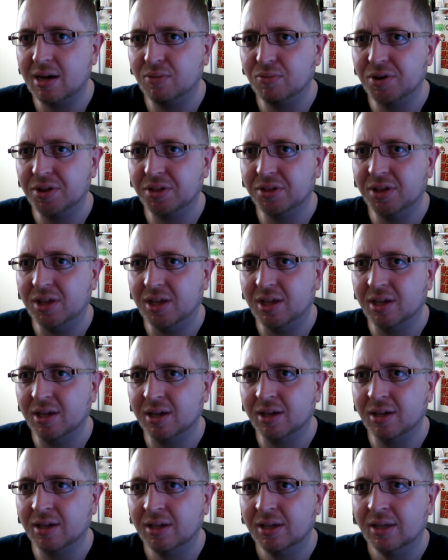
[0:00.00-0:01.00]
with
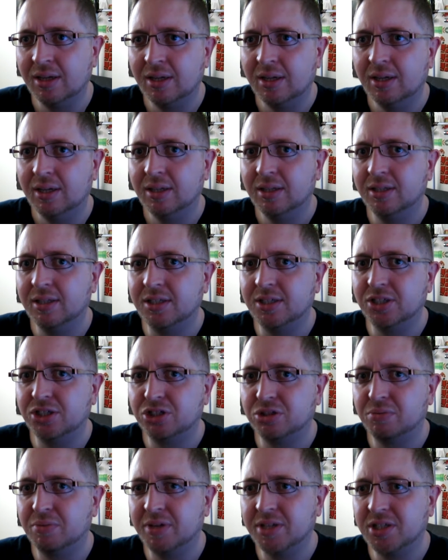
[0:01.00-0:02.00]
the
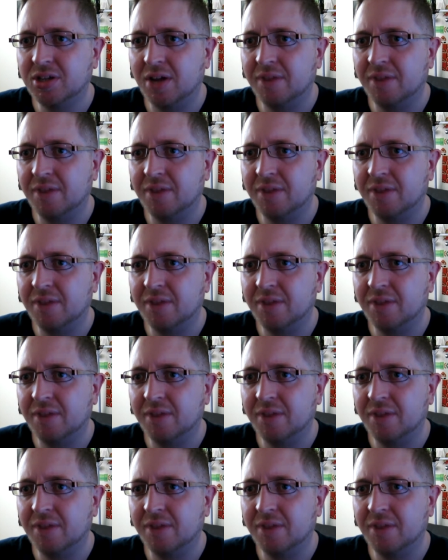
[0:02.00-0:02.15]
digital press